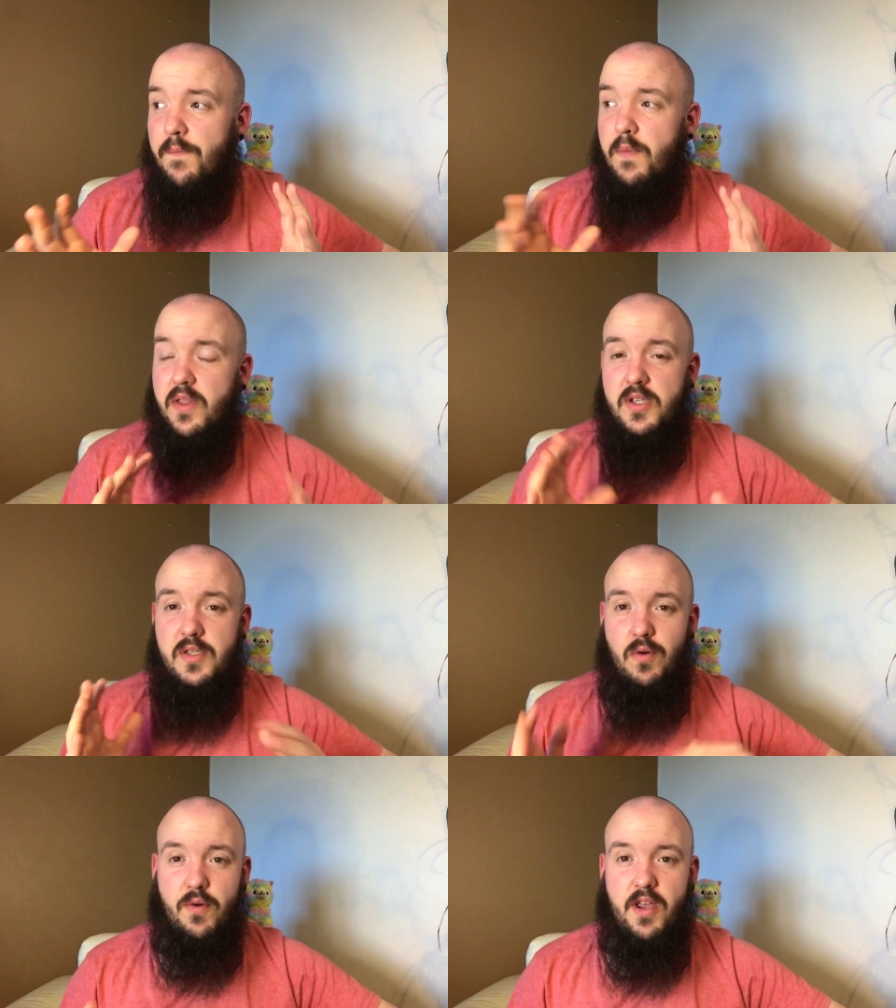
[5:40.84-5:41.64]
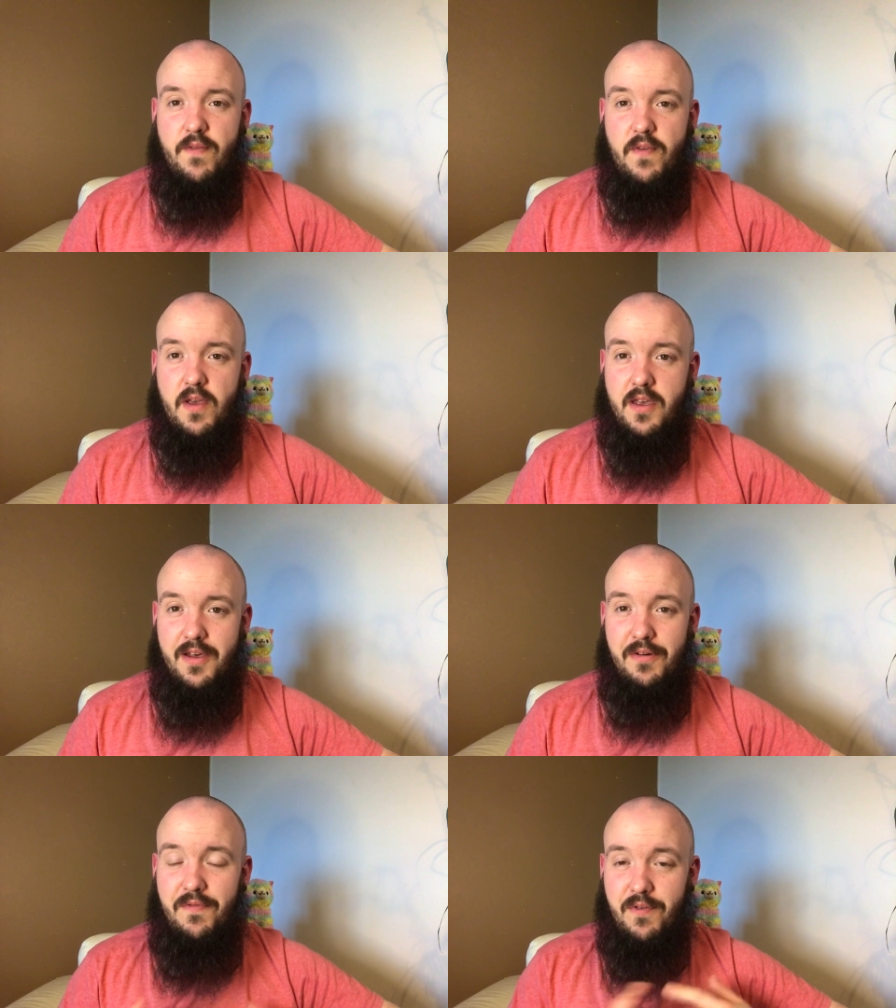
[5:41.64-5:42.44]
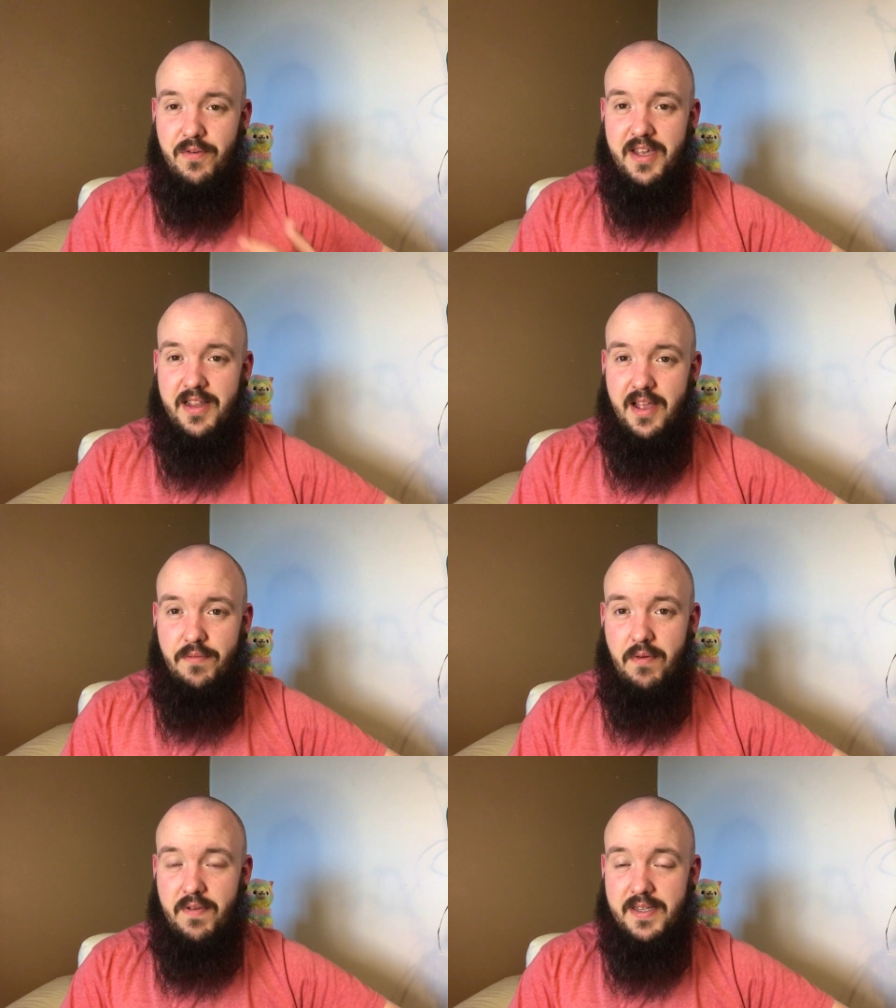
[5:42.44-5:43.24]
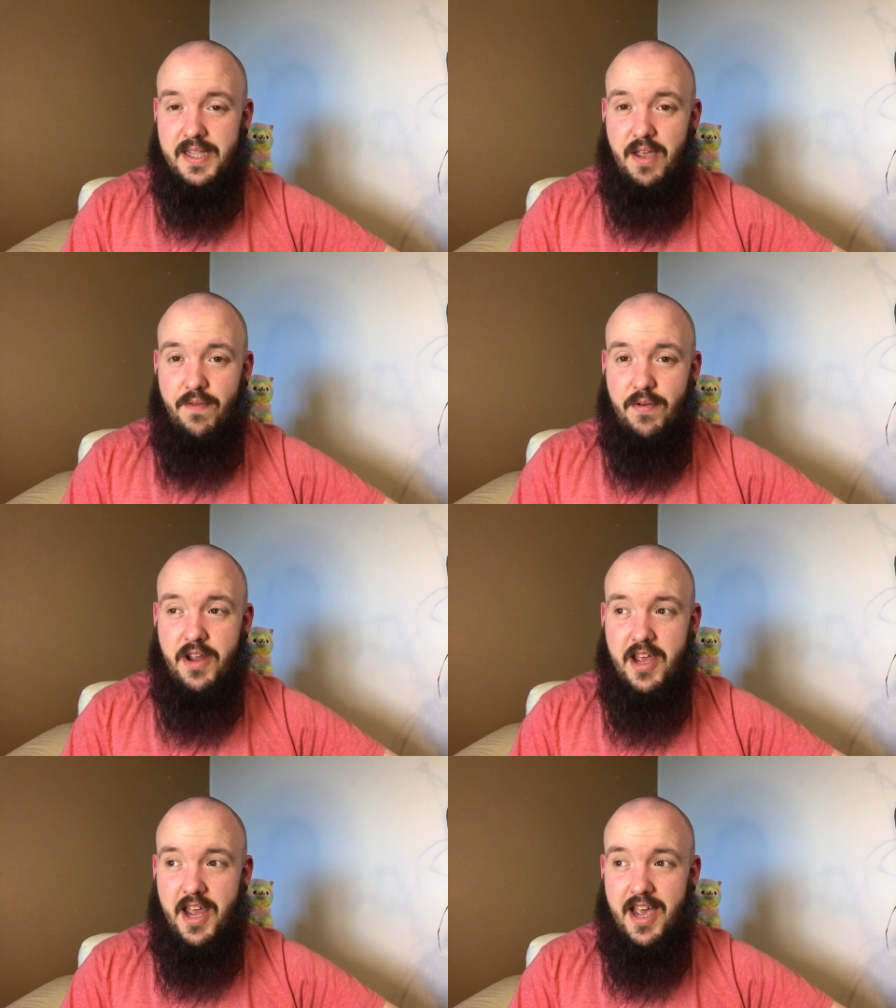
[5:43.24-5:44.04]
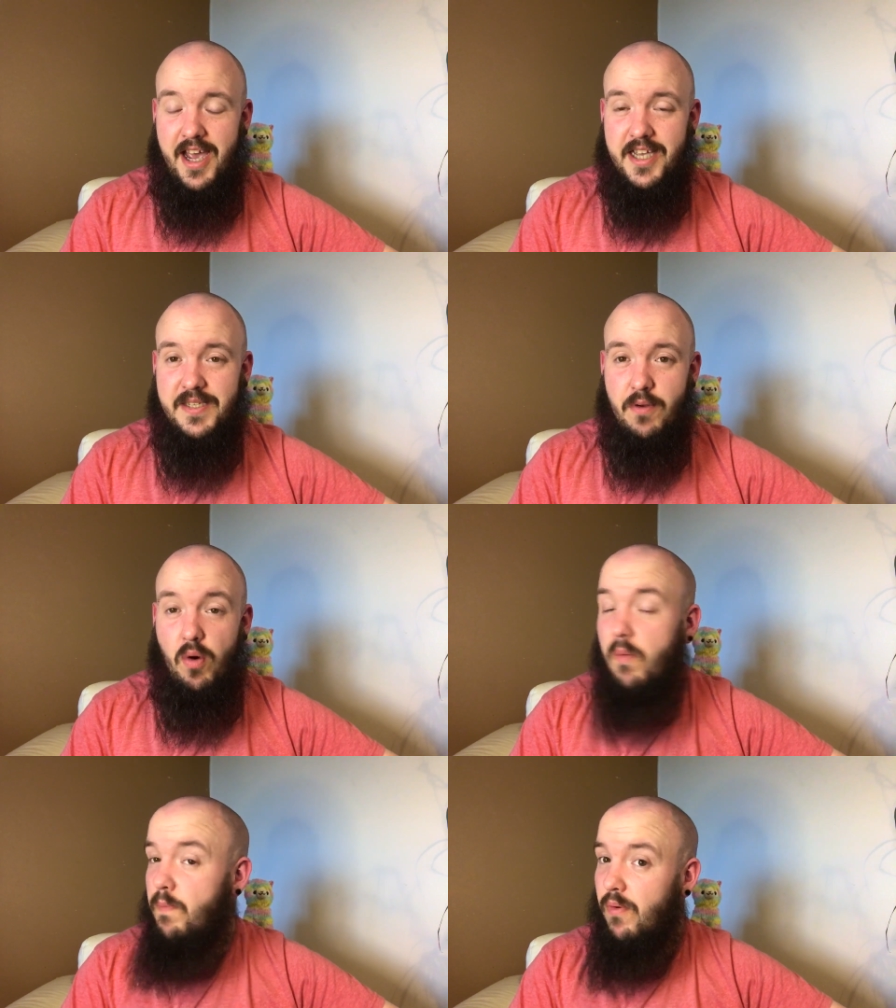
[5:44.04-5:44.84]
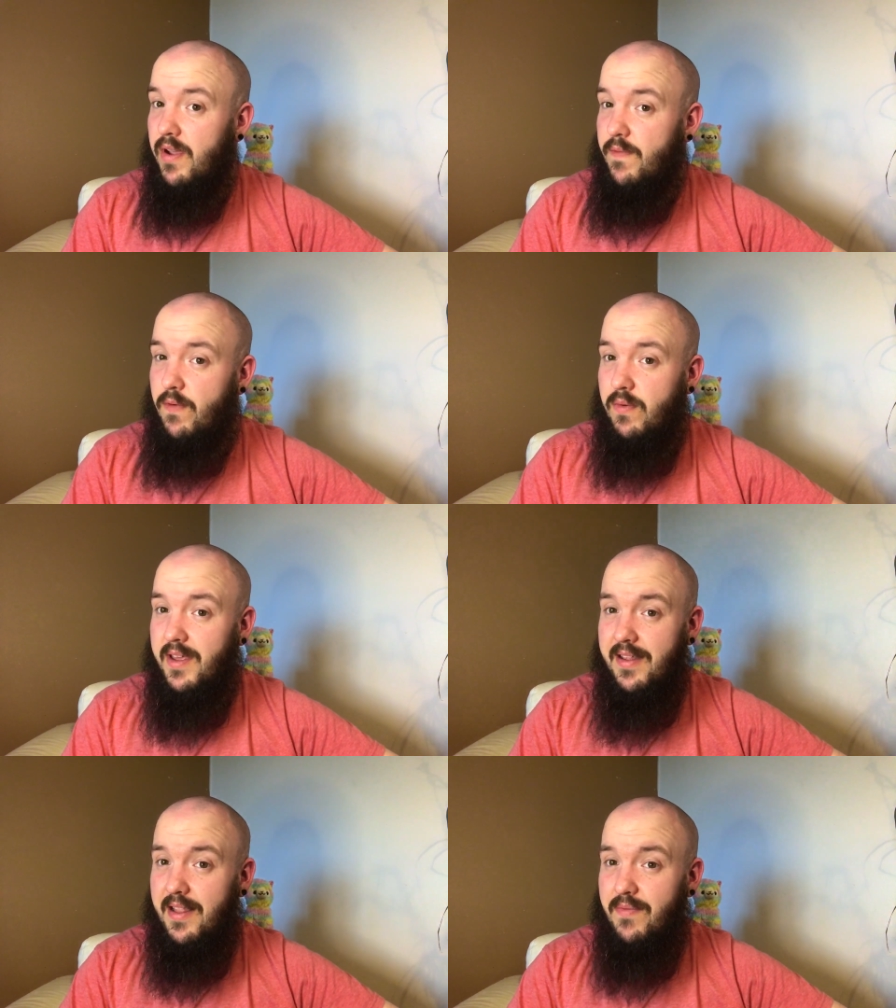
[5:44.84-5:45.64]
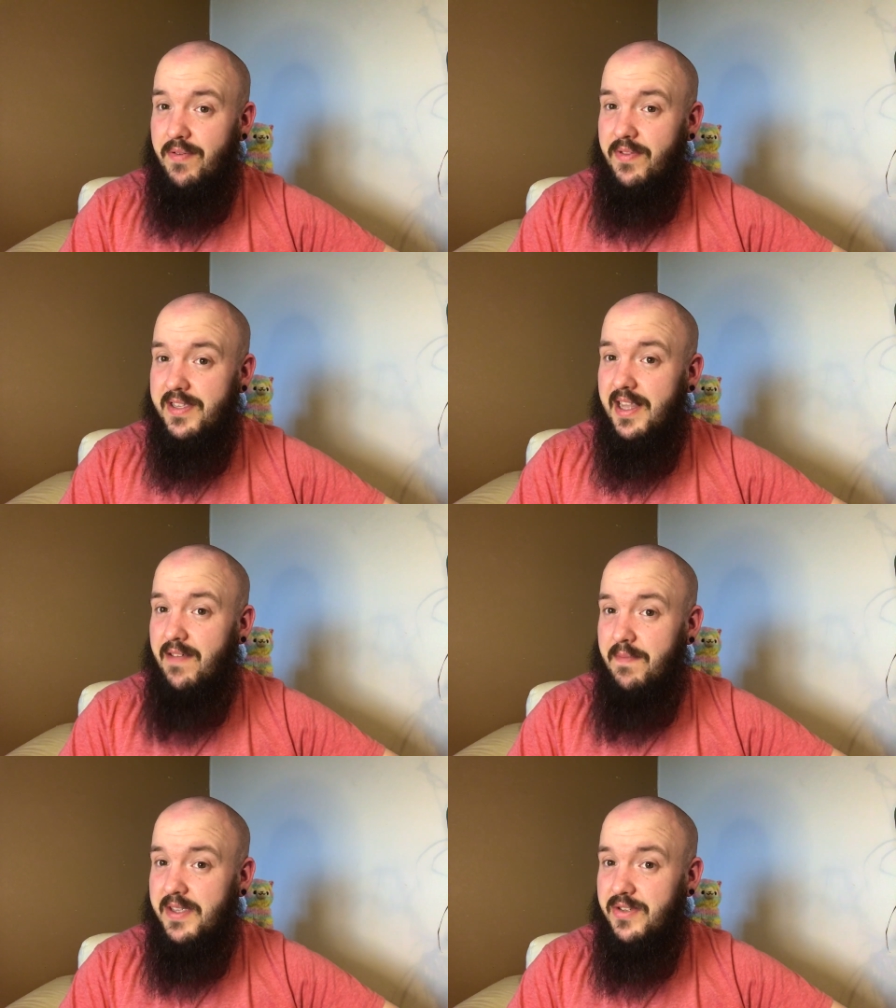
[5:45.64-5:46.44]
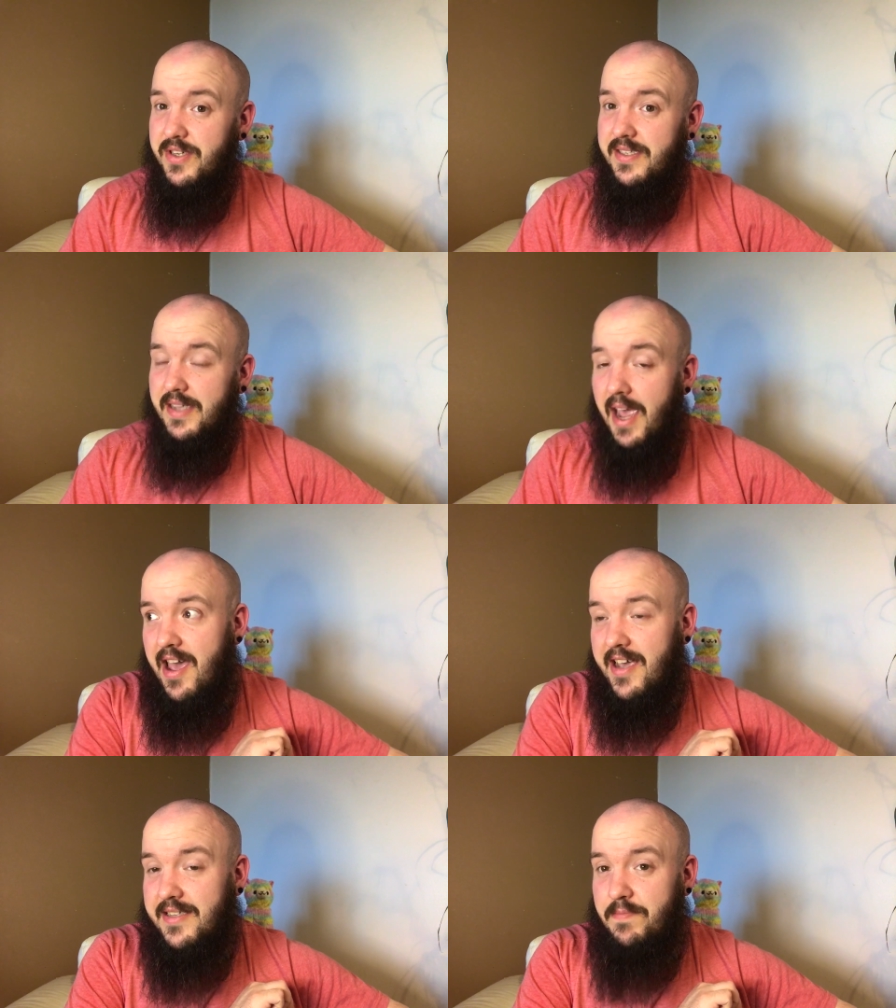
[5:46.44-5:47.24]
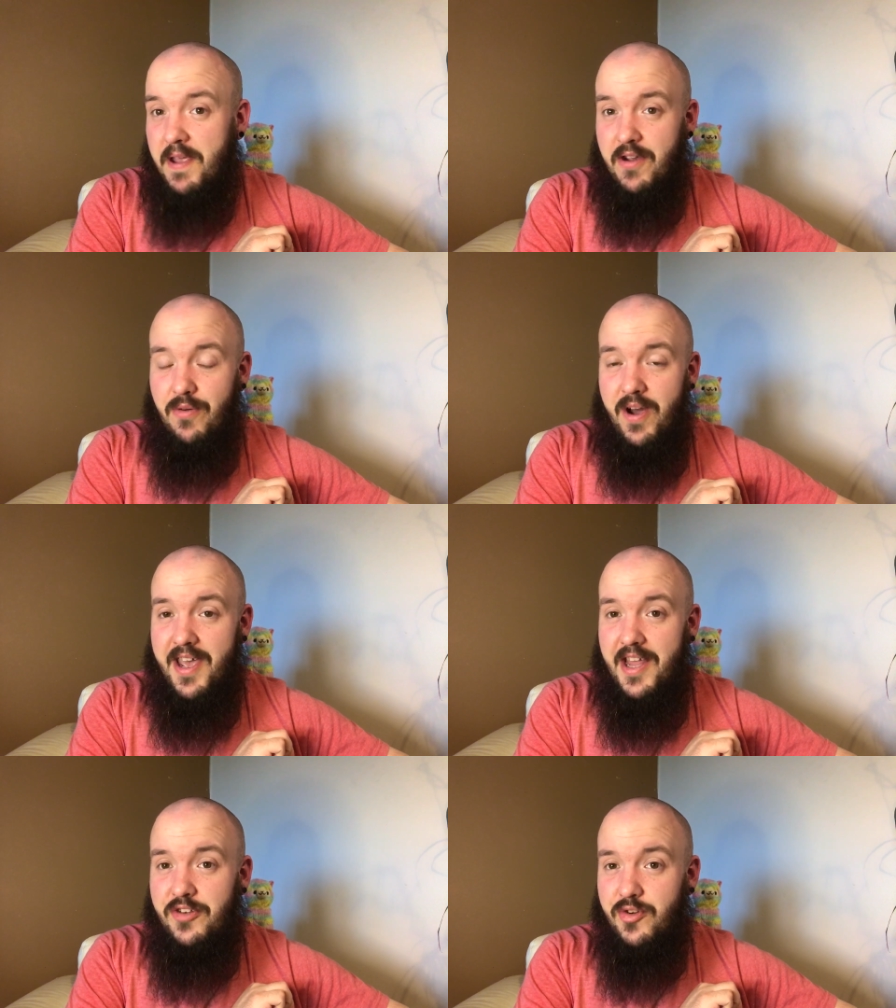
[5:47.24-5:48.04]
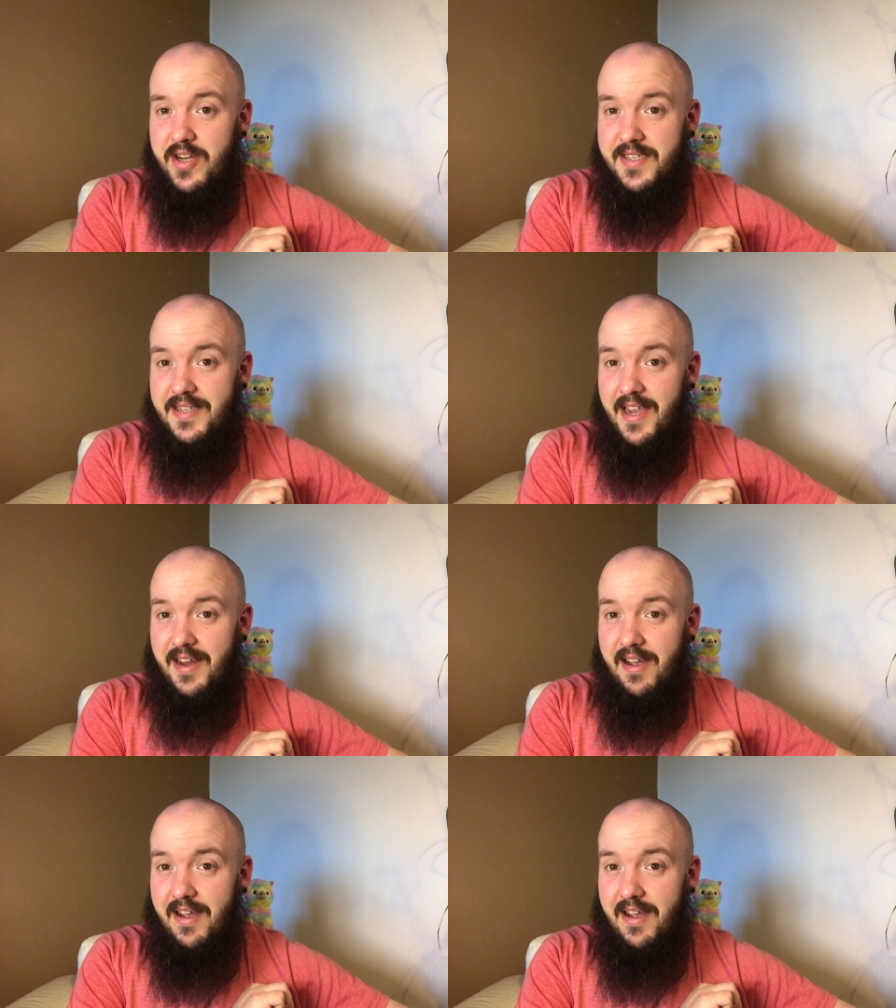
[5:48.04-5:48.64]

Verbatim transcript: But the story of a girl falling in love with her slave owner, has, or boy falling in love with the slave mistress, has been quite interesting.